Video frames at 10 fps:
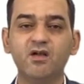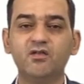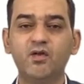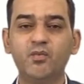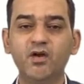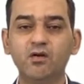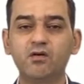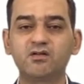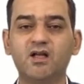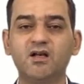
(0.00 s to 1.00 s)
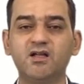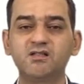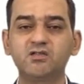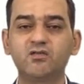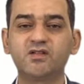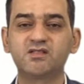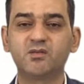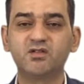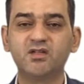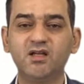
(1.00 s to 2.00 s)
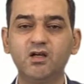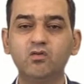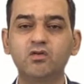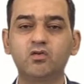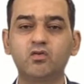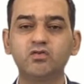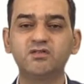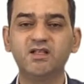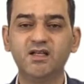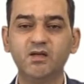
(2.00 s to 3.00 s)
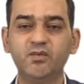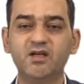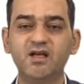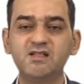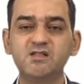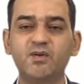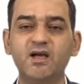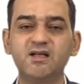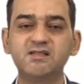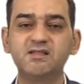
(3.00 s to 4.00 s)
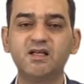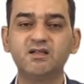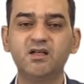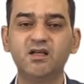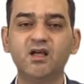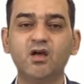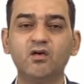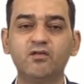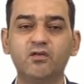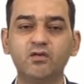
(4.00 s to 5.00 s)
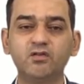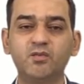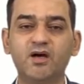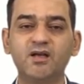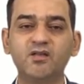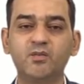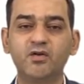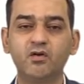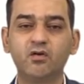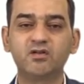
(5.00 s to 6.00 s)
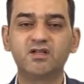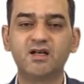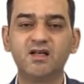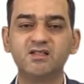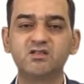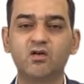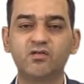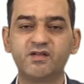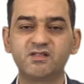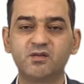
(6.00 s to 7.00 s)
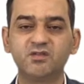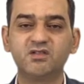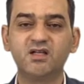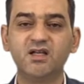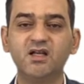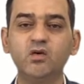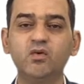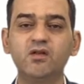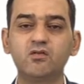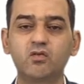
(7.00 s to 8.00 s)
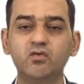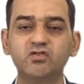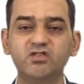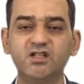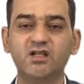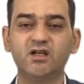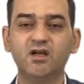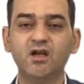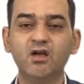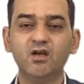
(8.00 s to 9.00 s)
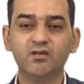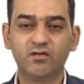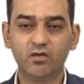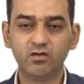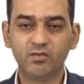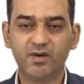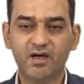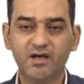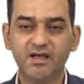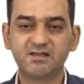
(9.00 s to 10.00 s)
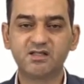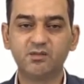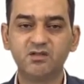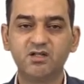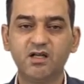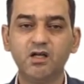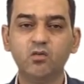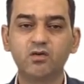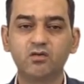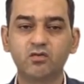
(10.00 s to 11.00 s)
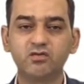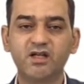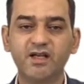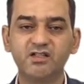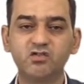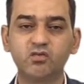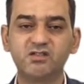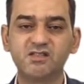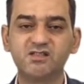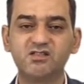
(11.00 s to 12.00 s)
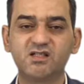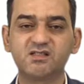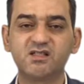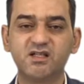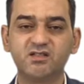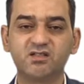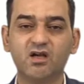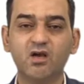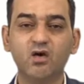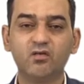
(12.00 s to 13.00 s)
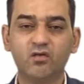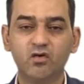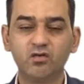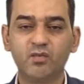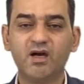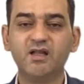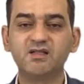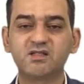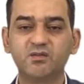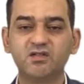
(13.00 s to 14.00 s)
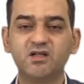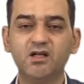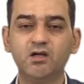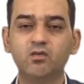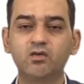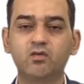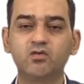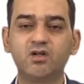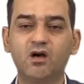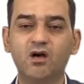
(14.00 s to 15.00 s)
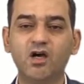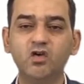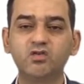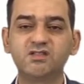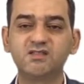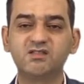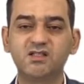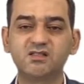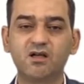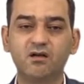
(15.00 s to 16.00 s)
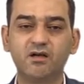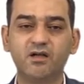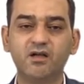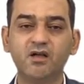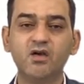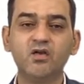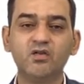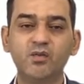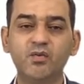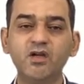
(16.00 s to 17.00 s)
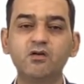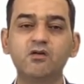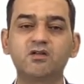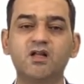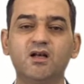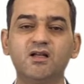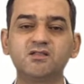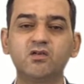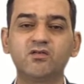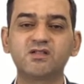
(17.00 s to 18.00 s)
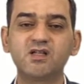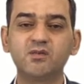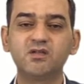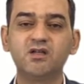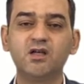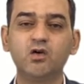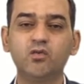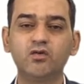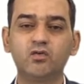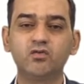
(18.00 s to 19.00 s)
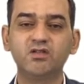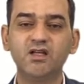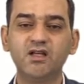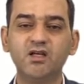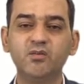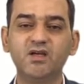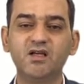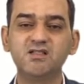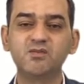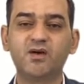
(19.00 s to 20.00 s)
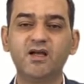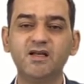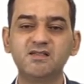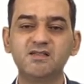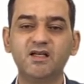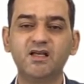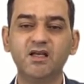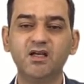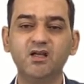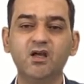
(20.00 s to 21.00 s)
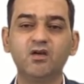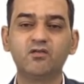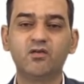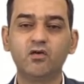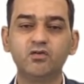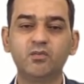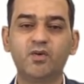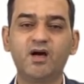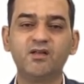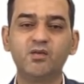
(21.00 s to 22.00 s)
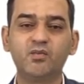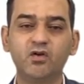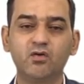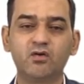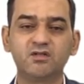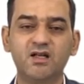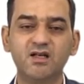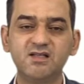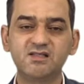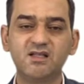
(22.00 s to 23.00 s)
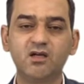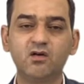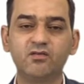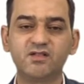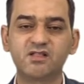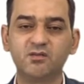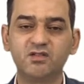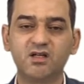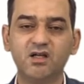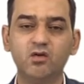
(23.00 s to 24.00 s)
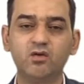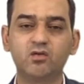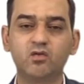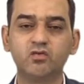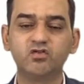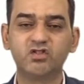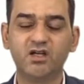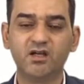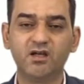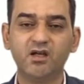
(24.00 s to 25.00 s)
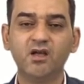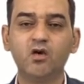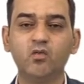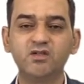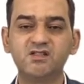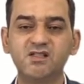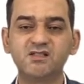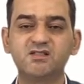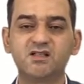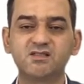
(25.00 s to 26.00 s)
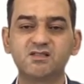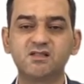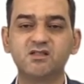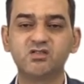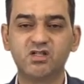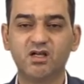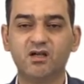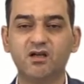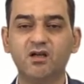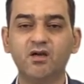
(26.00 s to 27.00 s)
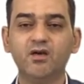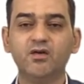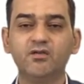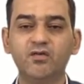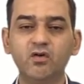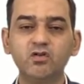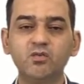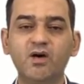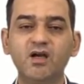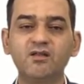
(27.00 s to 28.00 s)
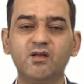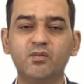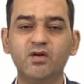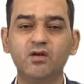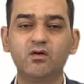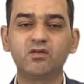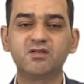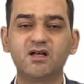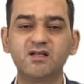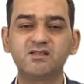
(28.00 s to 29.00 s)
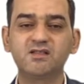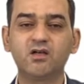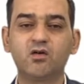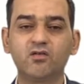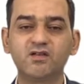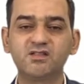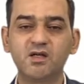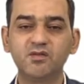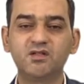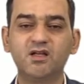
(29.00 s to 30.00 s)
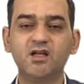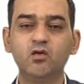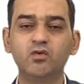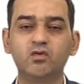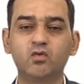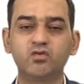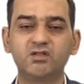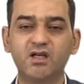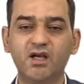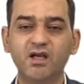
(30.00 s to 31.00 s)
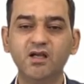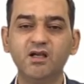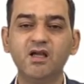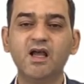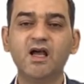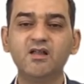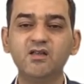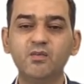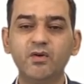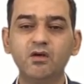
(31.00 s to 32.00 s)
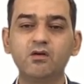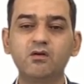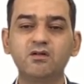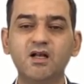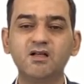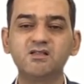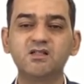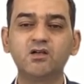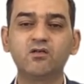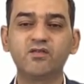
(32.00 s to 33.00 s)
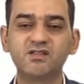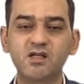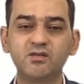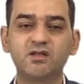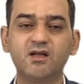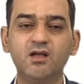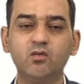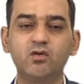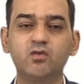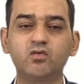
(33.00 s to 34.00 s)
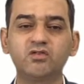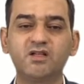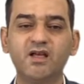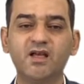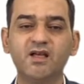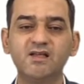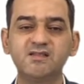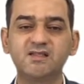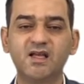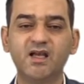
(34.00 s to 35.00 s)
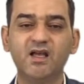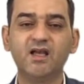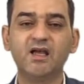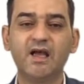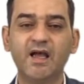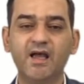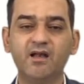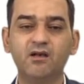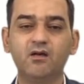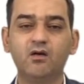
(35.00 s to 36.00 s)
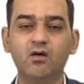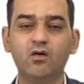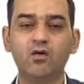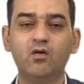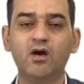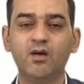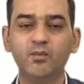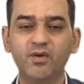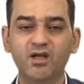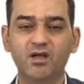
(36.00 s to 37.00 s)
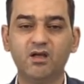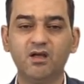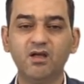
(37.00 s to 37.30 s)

The pre-order list of the subtree with root D begins by listing D, followed by the pre-order list of the subtree with root G, followed by a subtree with root H, which is just H, followed by the subtree with root I, which is just I. The pre-order list of the subtree with root E begins by listing E, followed by the pre-order listing of the subtree with root J, which is just J, followed by the pre-order listing of the subtree with root K, and the pre-order listing of the subtree with root K is K, N, O, and P.